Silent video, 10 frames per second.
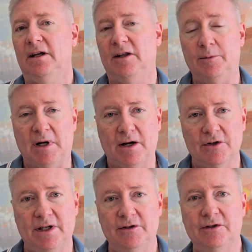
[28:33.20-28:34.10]
And the
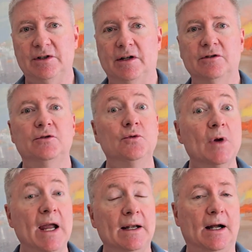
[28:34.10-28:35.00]
buyer's agent says,
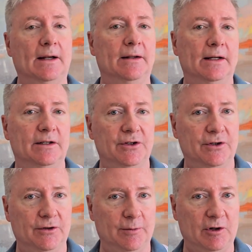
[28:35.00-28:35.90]
great, I'd like to show
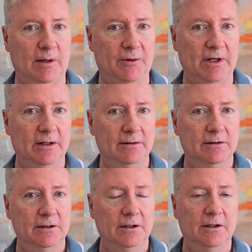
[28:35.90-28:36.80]
your property.
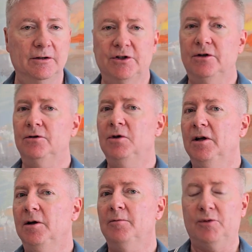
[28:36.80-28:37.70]
So
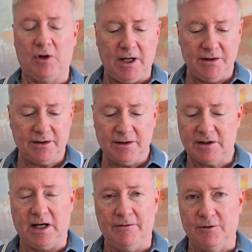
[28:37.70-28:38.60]
price
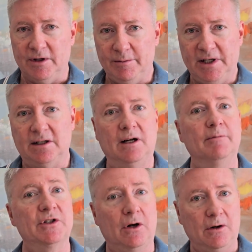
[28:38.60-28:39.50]
discovery
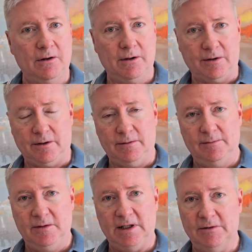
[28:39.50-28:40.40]
becomes harder,
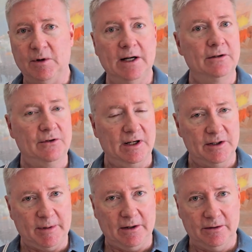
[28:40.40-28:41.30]
right?
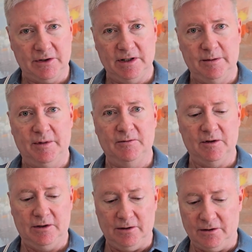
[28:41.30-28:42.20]
Transparency has been
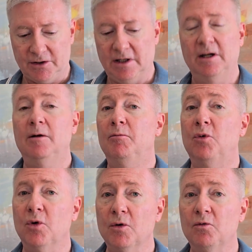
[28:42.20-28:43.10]
reduced.
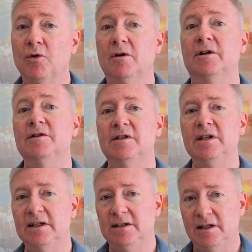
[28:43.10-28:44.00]
More work is
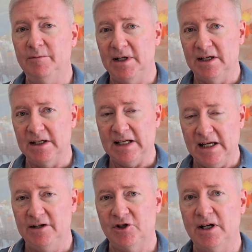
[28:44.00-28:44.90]
needed to be
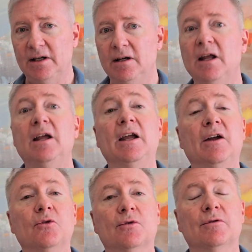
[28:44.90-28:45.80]
engaged
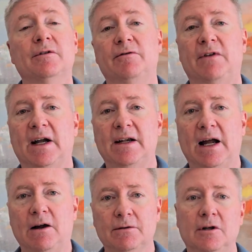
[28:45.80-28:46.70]
in order to find
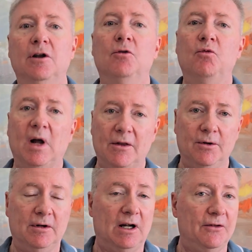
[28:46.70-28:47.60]
out whether
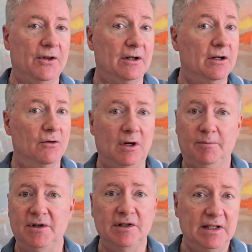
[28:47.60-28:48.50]
or not the
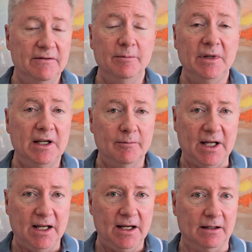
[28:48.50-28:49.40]
co-op is even being
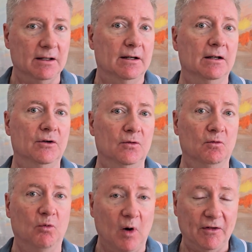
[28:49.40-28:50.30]
paid, let
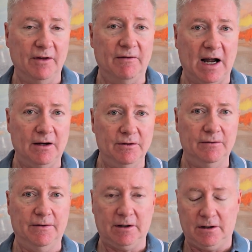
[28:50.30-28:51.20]
alone what the value
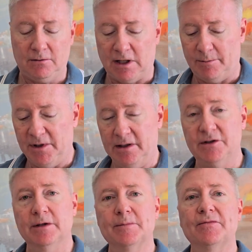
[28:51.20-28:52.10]
of the co-op
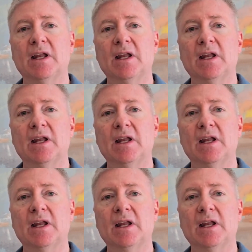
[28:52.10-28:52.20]
is.